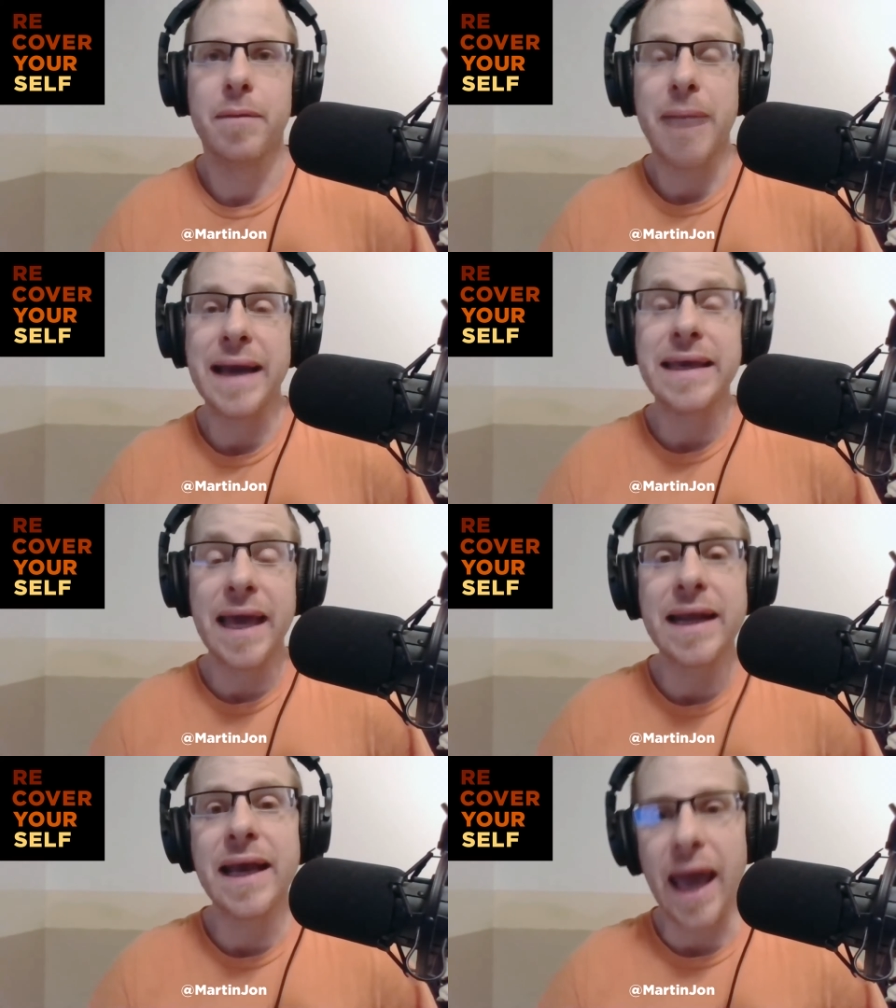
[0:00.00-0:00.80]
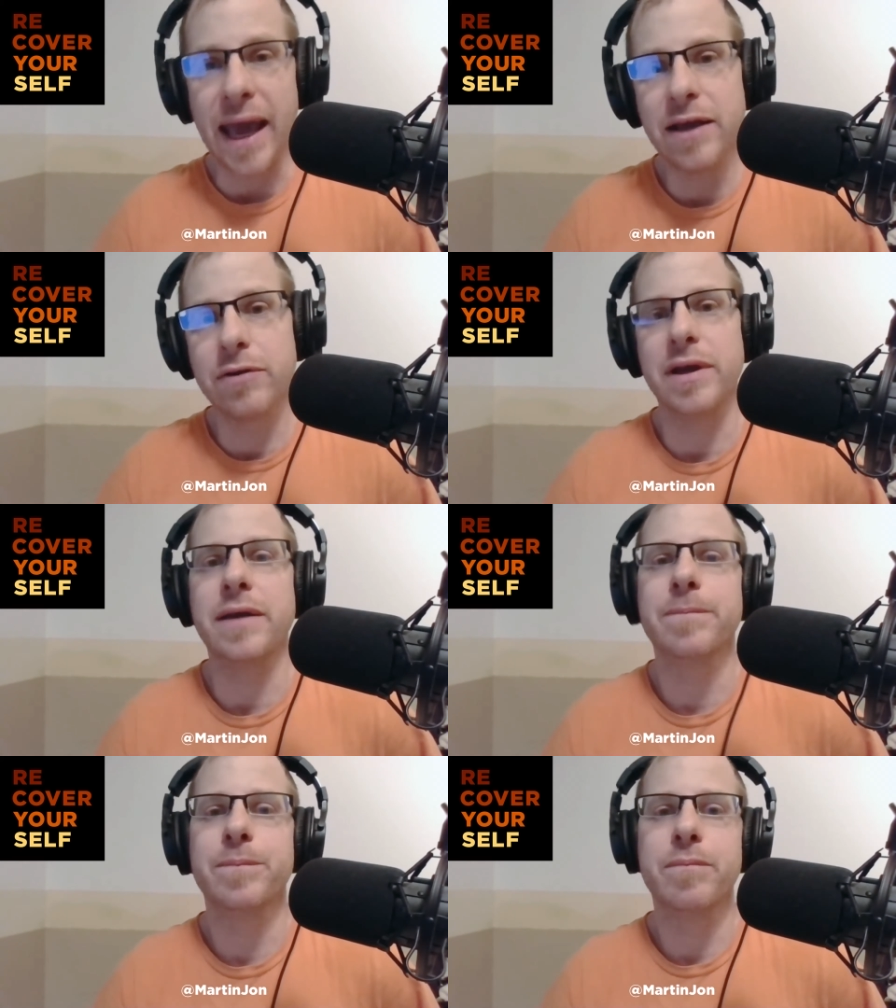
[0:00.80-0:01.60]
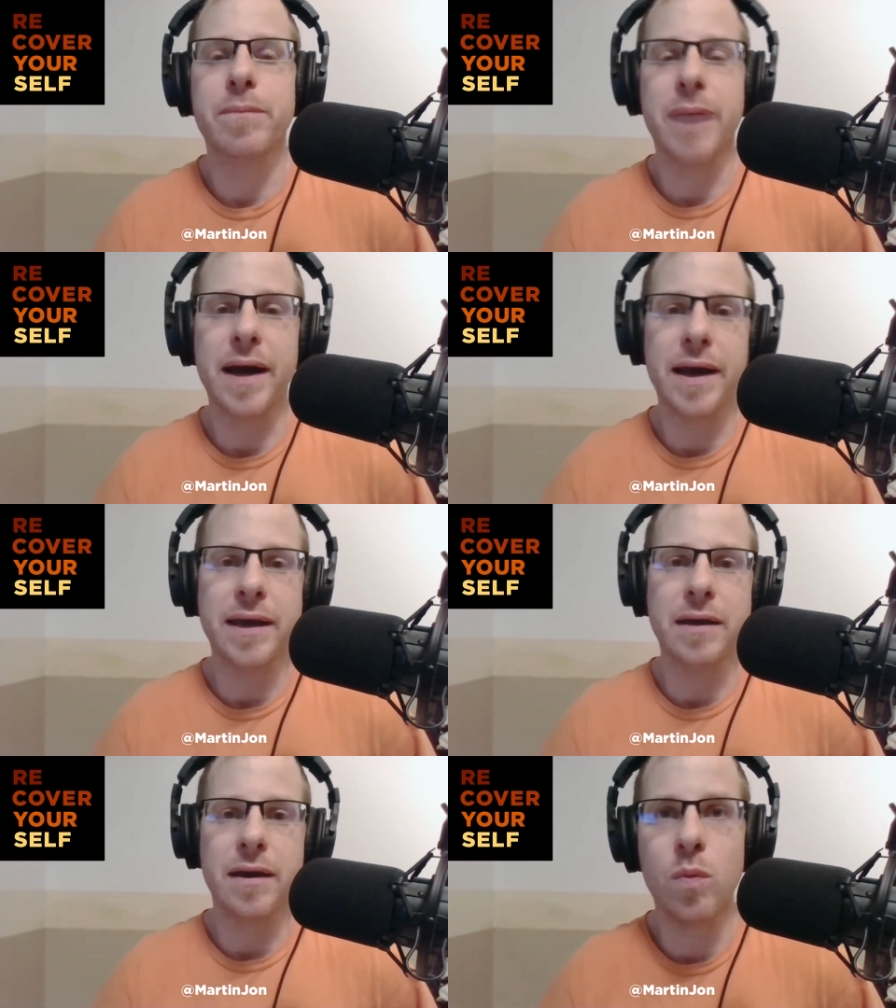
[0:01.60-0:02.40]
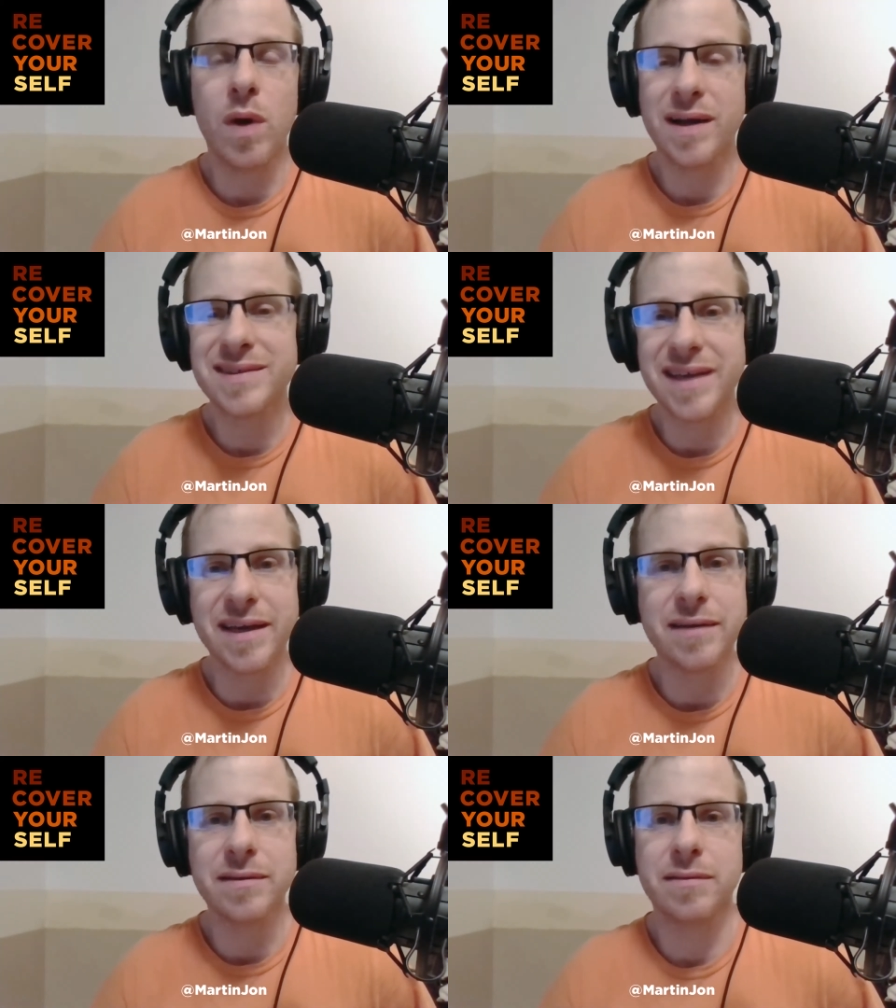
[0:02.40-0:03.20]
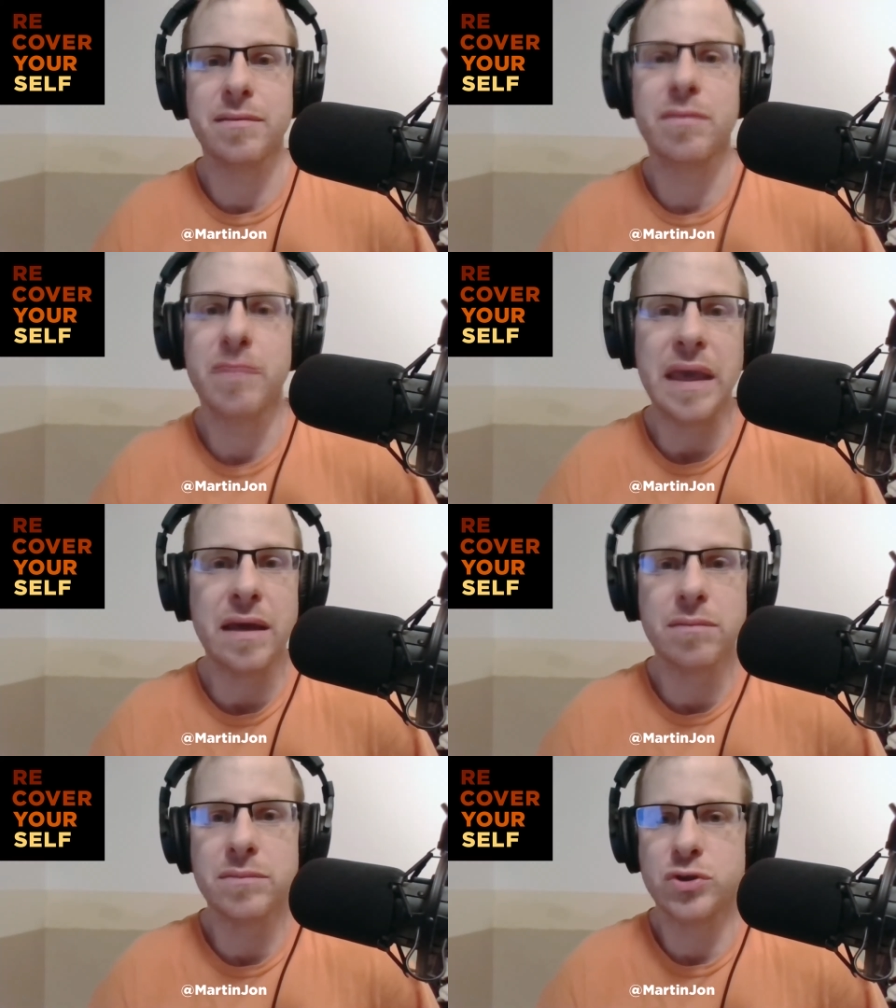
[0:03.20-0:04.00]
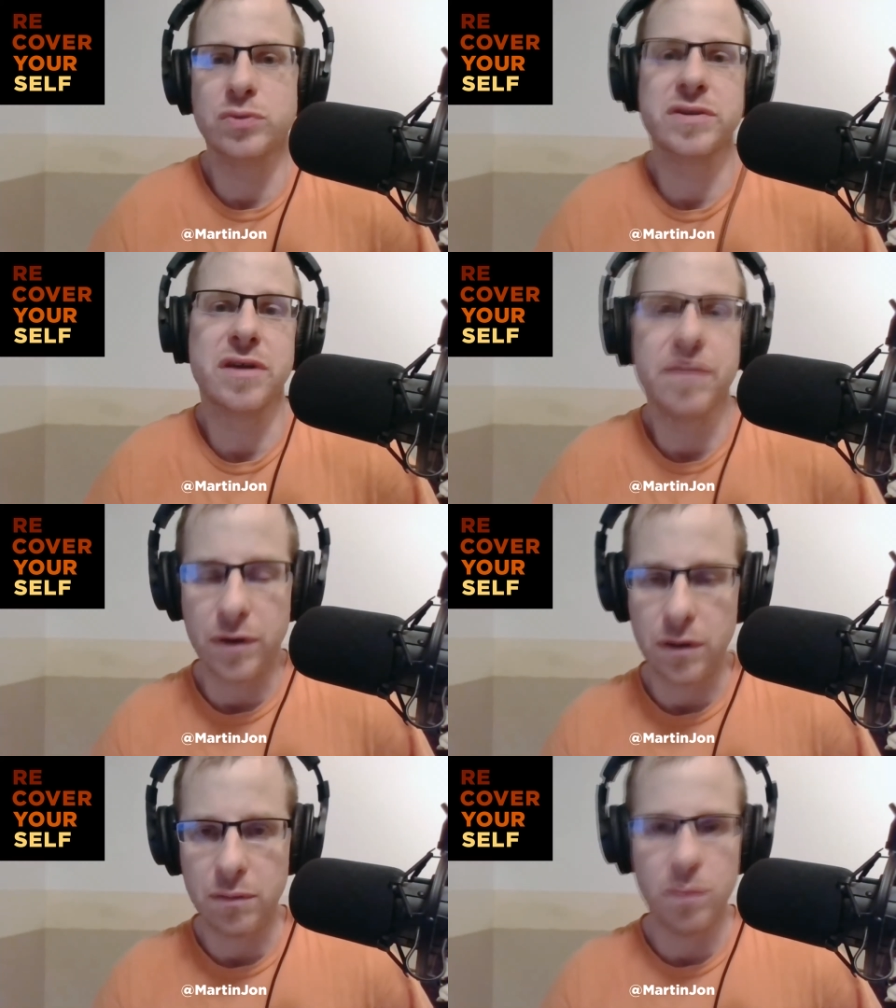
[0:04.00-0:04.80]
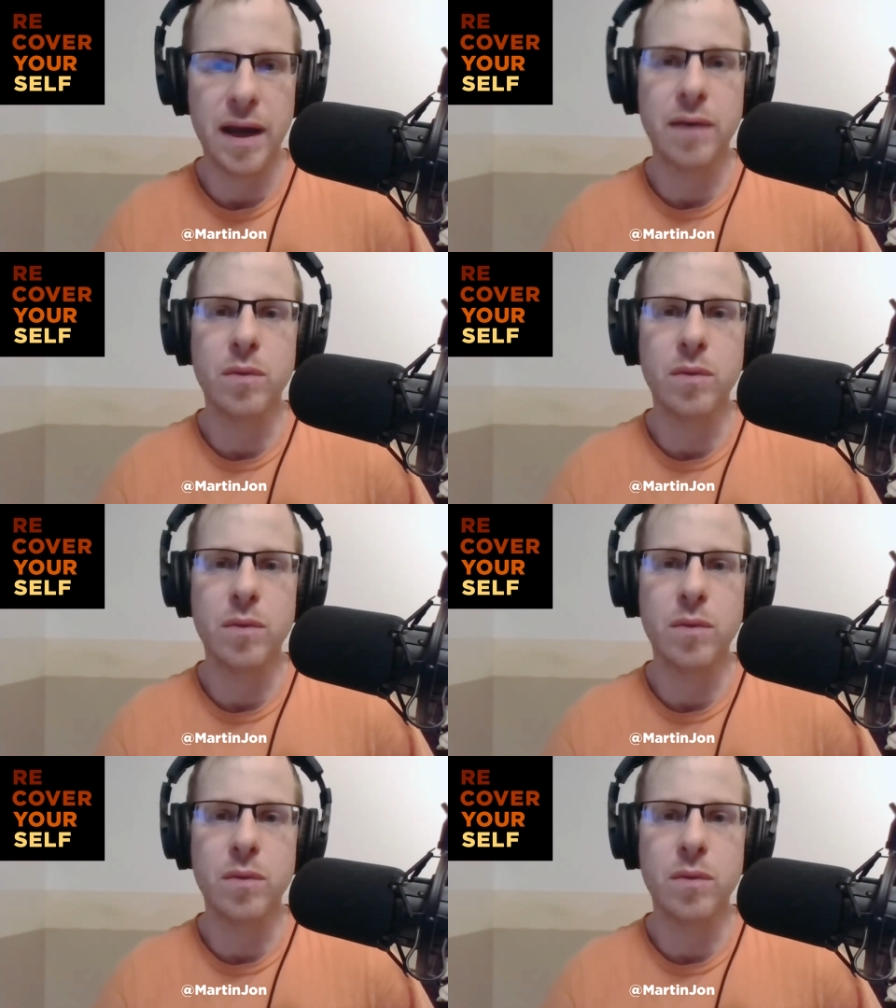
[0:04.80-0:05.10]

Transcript: by getting angry, by wanting him to suffer, by